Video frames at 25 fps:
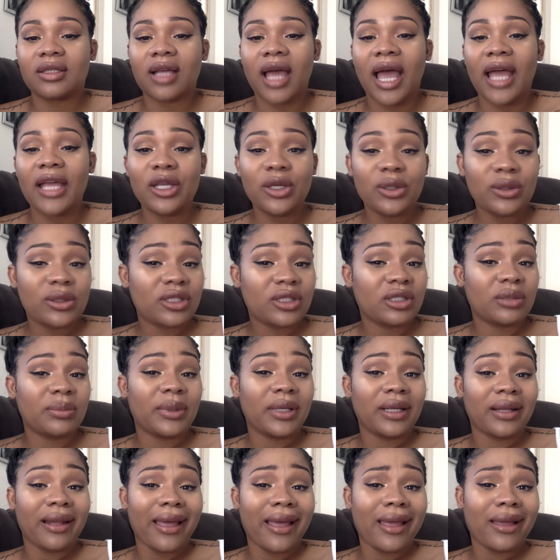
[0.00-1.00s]
I used to
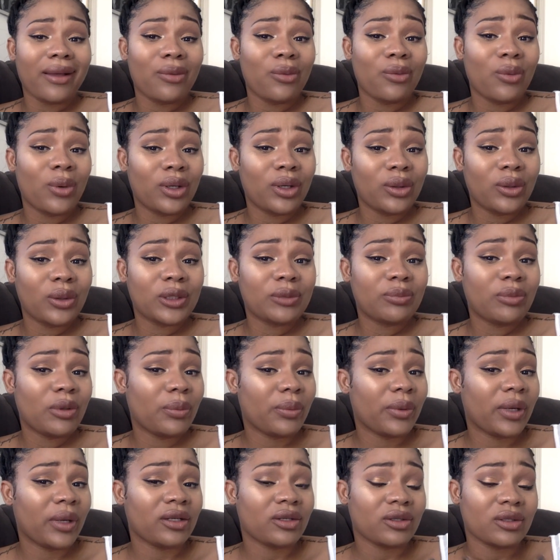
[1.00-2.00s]
be like one of those
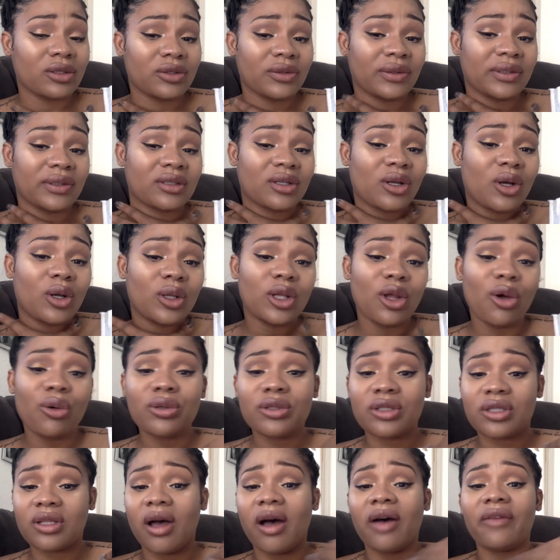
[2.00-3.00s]
people that just was
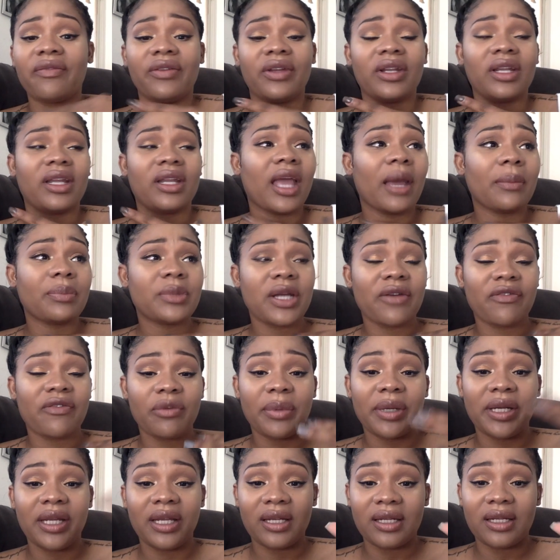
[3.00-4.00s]
closed off and kept
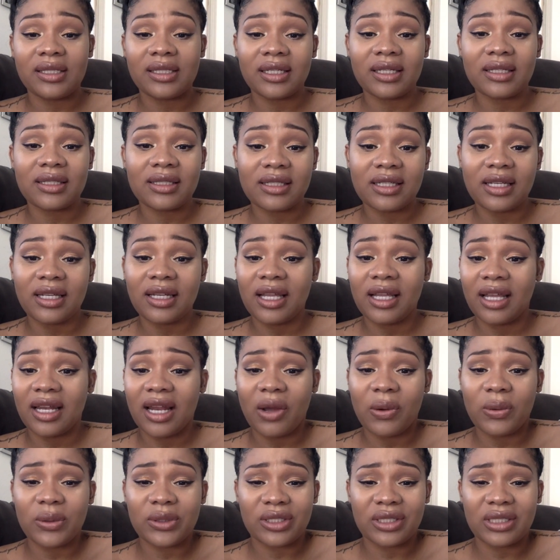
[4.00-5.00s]
everybody at a distance, and
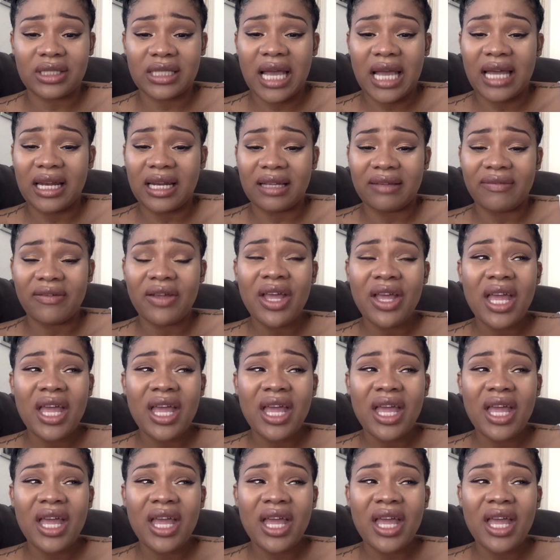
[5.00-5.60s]
I was just kind of